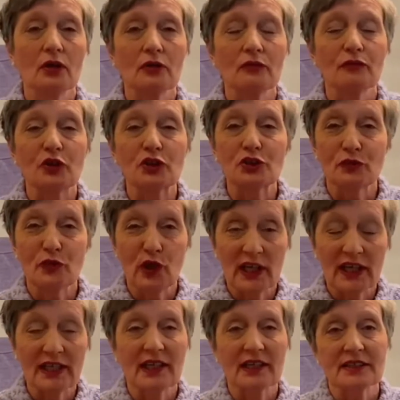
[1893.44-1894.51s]
First of all,
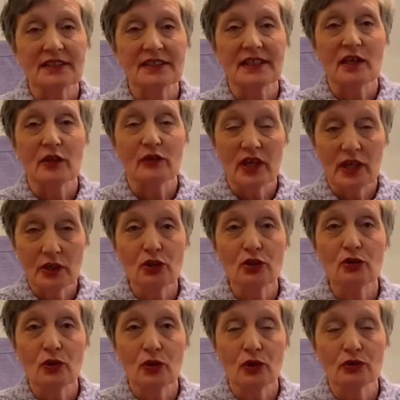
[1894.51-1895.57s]
I'd like to say thank
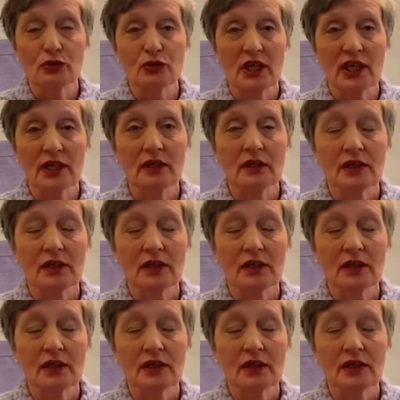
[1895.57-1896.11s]
you, Andre,